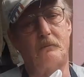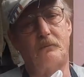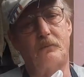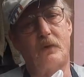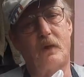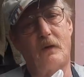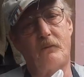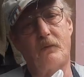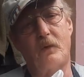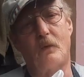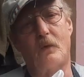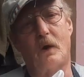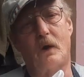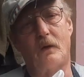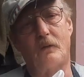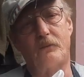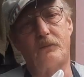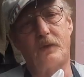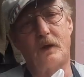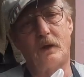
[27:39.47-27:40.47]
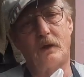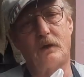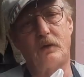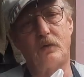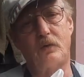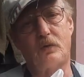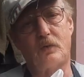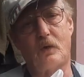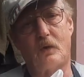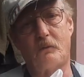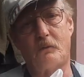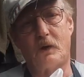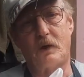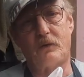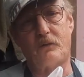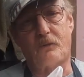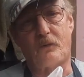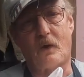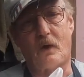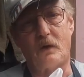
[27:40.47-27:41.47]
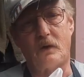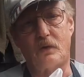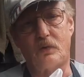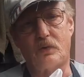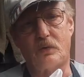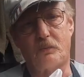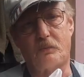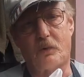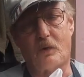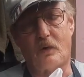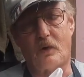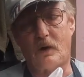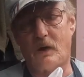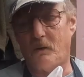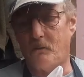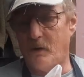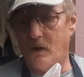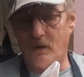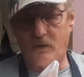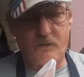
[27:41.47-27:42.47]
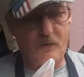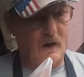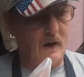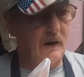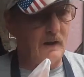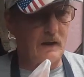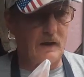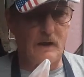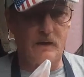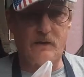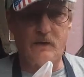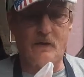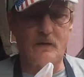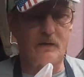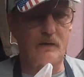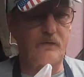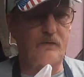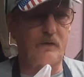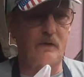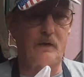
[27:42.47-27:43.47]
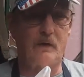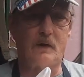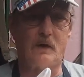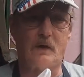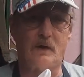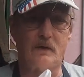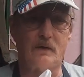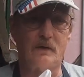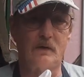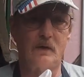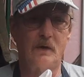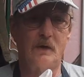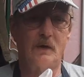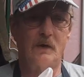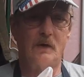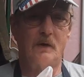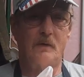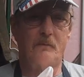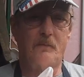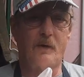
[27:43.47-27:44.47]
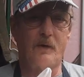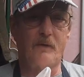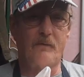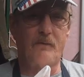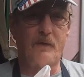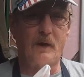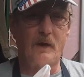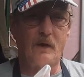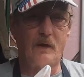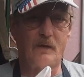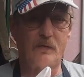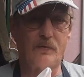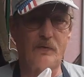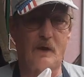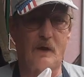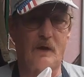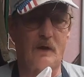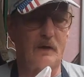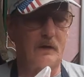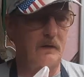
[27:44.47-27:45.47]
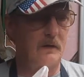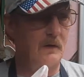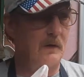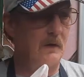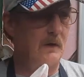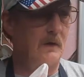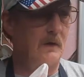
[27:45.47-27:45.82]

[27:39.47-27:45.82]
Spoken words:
love you all. Thank you so much for all your support. I'm going to try to get diligent on putting videos on.